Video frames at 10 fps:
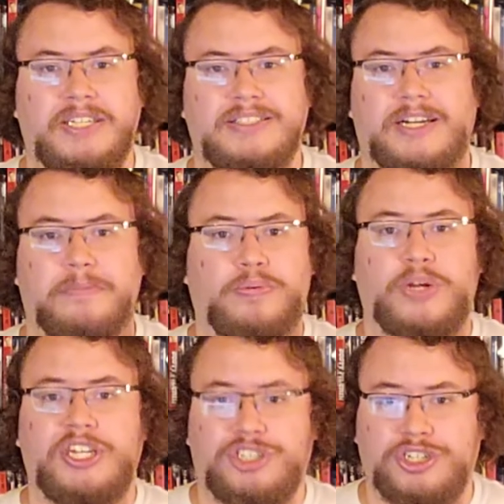is like a
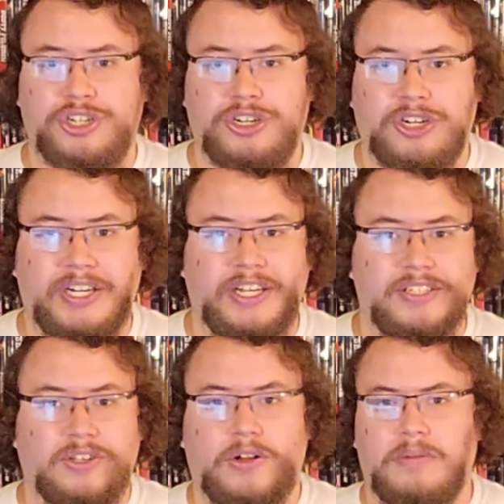preacher and
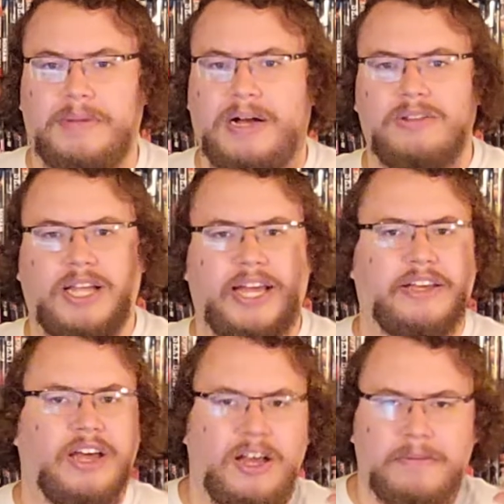he's all about
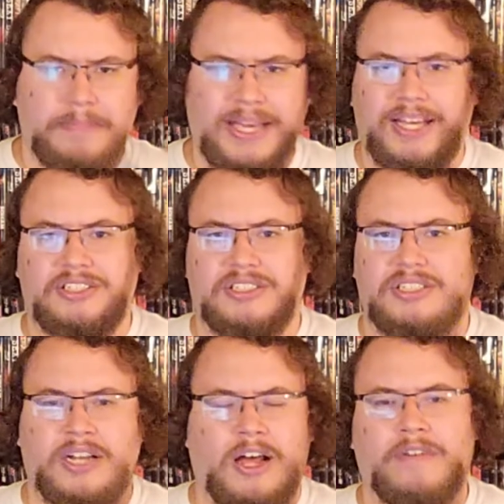like peace
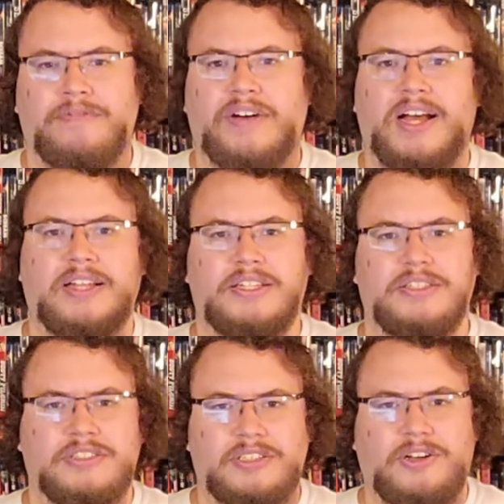and
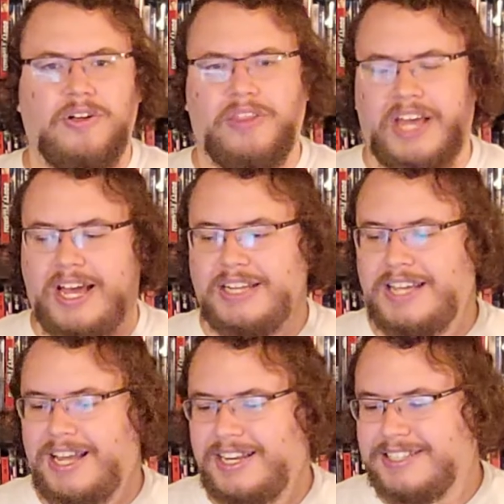nonviolence and all that
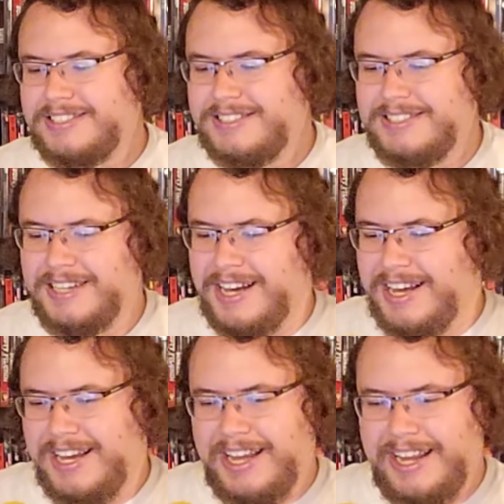and it's
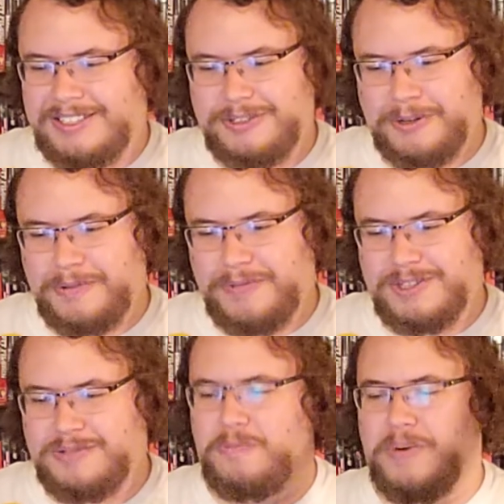it's sort of
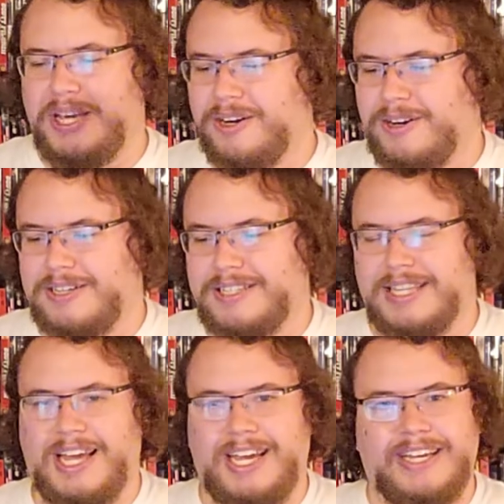this weird
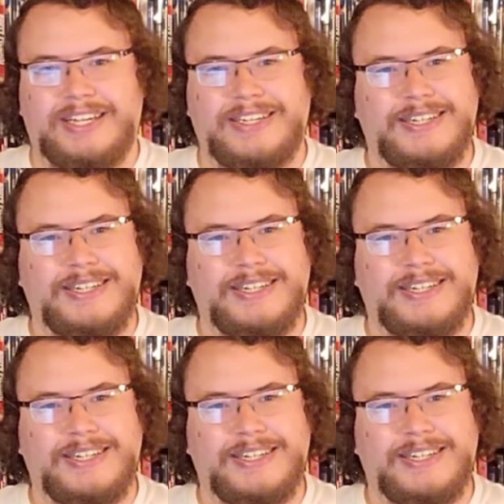like